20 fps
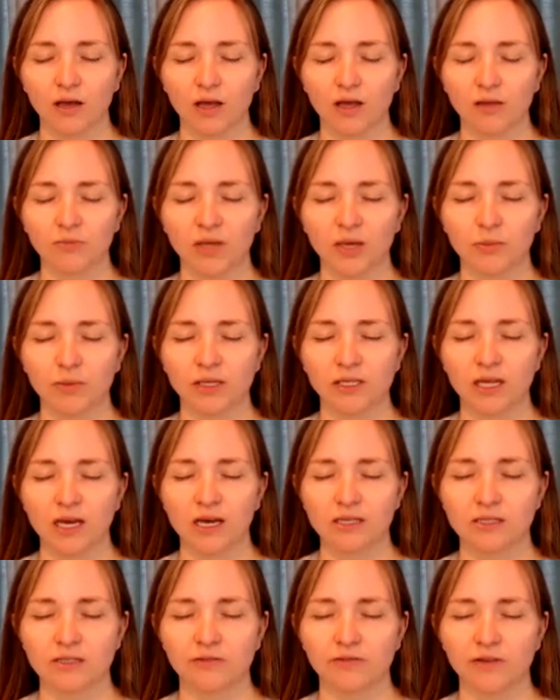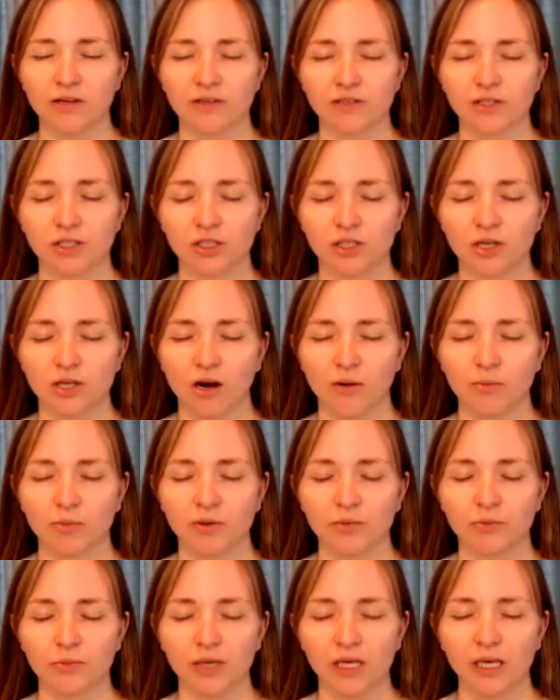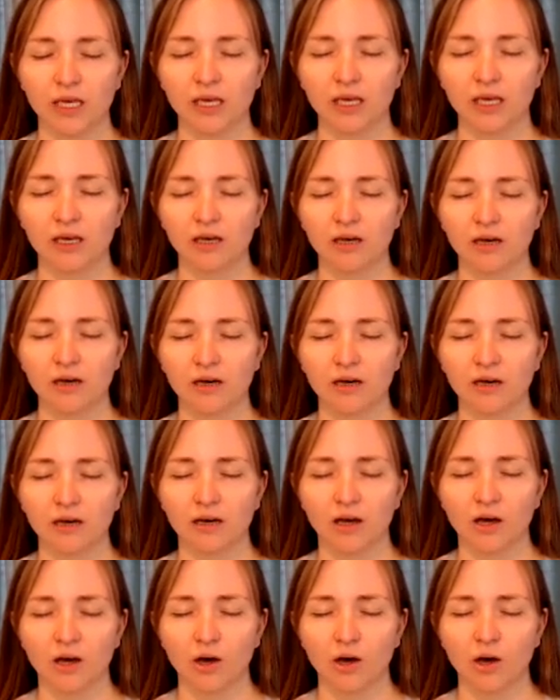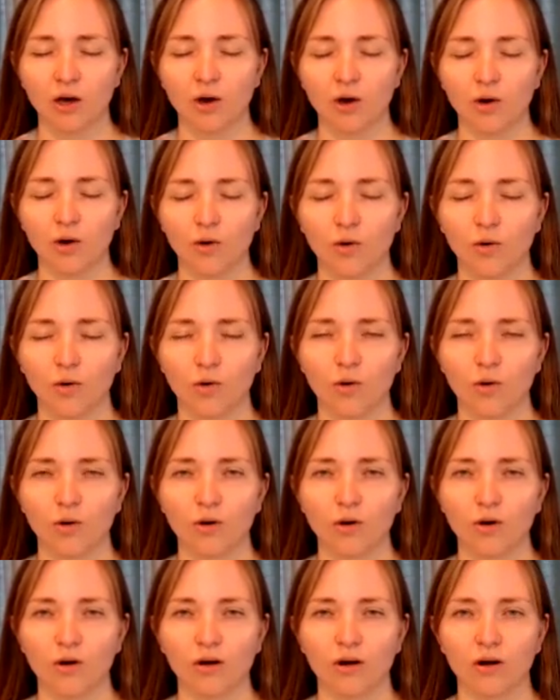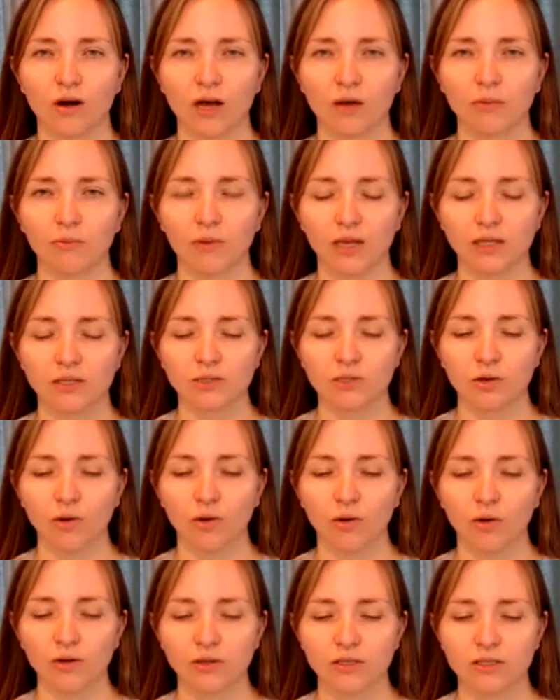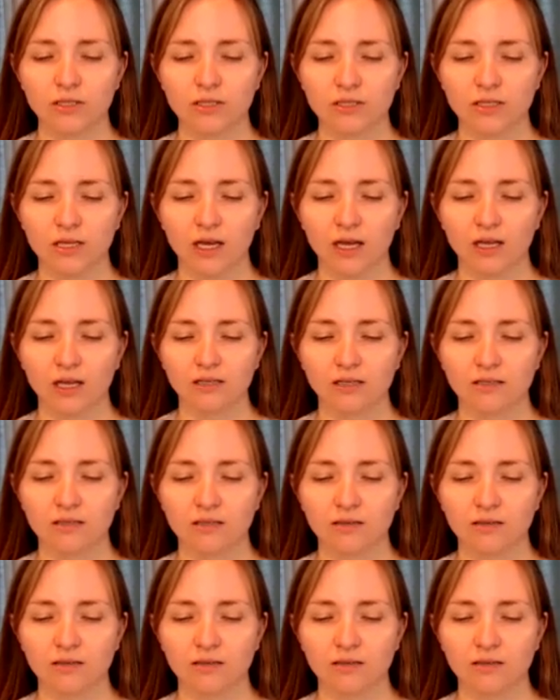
And maybe it has a very sharp peak or a plateau instead.